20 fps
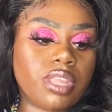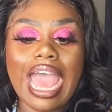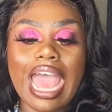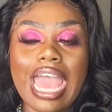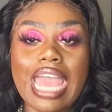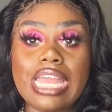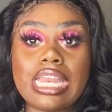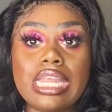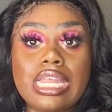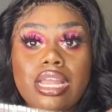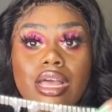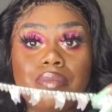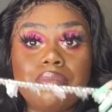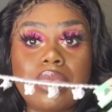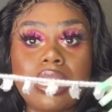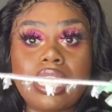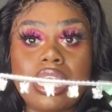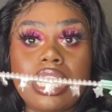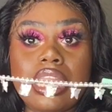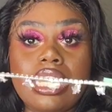I ended up
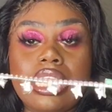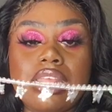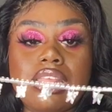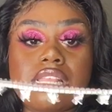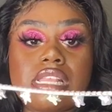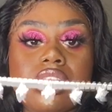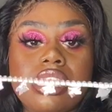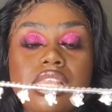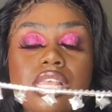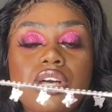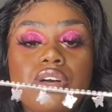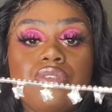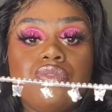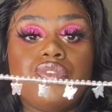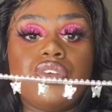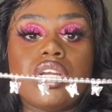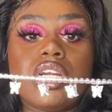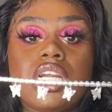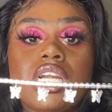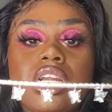getting this
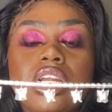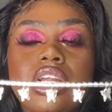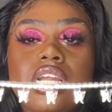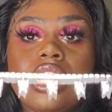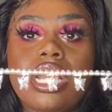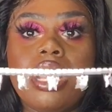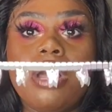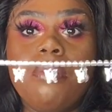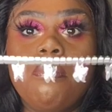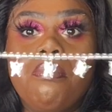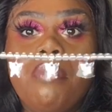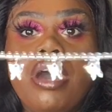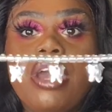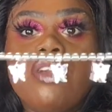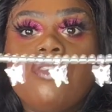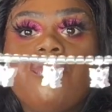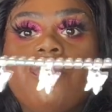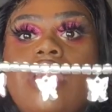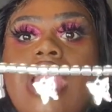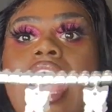silver
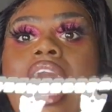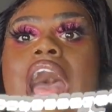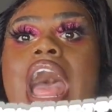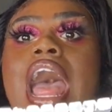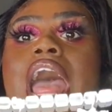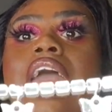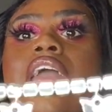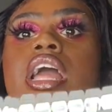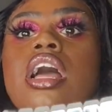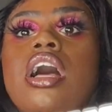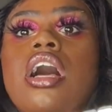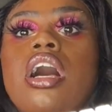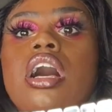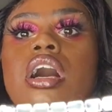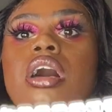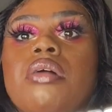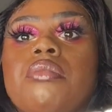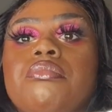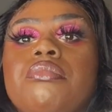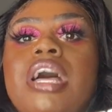butterfly.
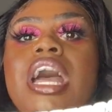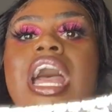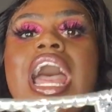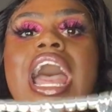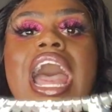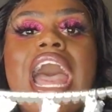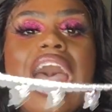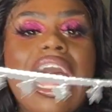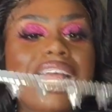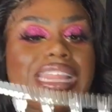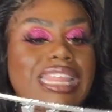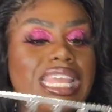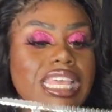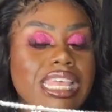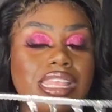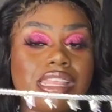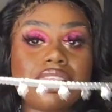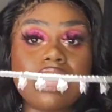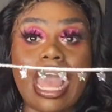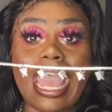I
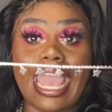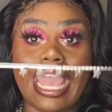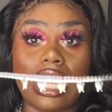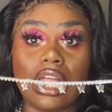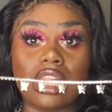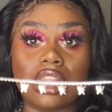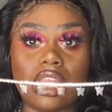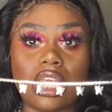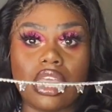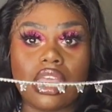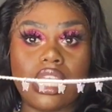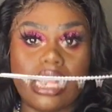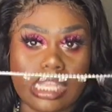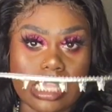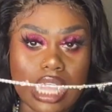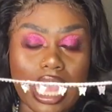think it's an anklet.